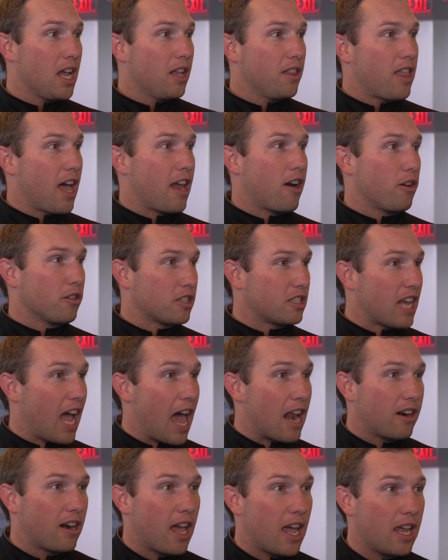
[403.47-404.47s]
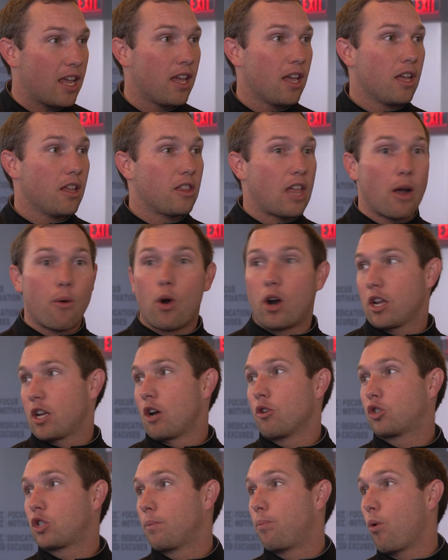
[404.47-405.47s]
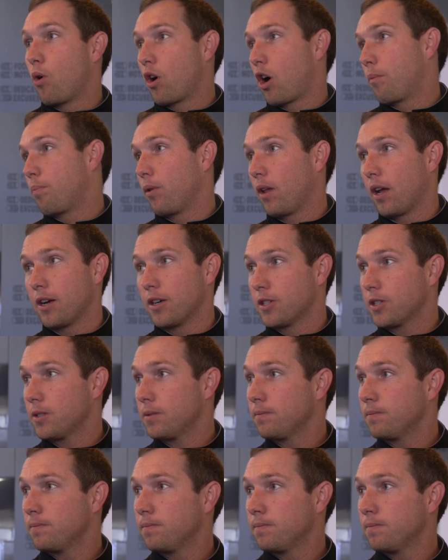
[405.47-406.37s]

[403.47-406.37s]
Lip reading: that on Saturday, they want to go support our players.